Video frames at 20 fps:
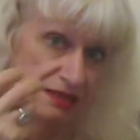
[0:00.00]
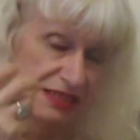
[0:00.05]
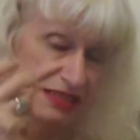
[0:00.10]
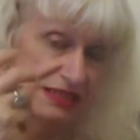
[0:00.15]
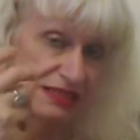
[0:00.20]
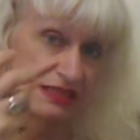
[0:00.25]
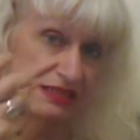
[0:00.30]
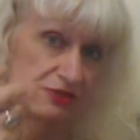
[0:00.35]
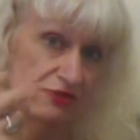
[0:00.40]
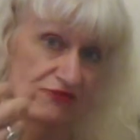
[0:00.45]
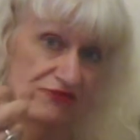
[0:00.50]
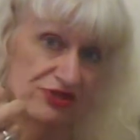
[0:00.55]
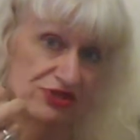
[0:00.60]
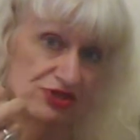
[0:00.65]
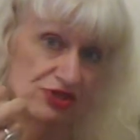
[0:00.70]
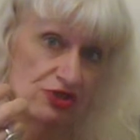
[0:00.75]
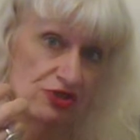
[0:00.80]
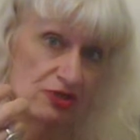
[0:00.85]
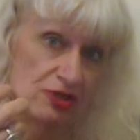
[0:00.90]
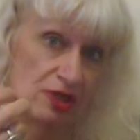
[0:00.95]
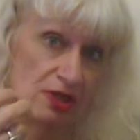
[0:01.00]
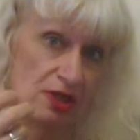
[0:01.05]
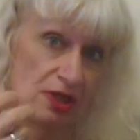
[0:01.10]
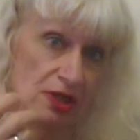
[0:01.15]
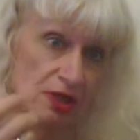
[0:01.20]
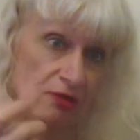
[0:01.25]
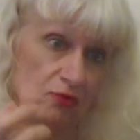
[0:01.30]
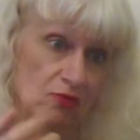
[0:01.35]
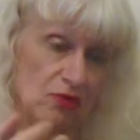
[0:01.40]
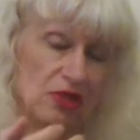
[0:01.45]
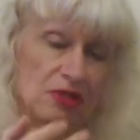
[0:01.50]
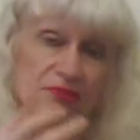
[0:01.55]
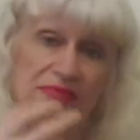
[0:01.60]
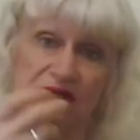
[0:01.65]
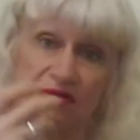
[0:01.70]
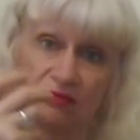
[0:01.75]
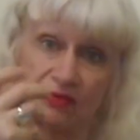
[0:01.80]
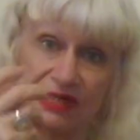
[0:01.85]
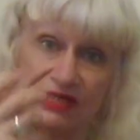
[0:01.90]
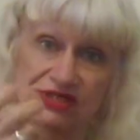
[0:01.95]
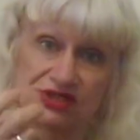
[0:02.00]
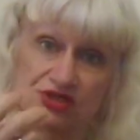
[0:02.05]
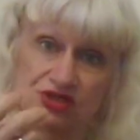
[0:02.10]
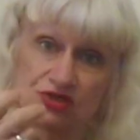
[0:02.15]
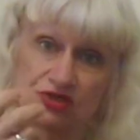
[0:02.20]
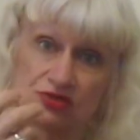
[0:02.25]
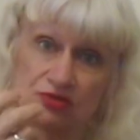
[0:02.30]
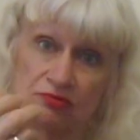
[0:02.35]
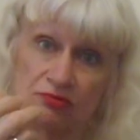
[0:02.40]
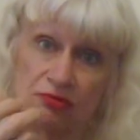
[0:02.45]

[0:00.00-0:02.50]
this innovation will be rich.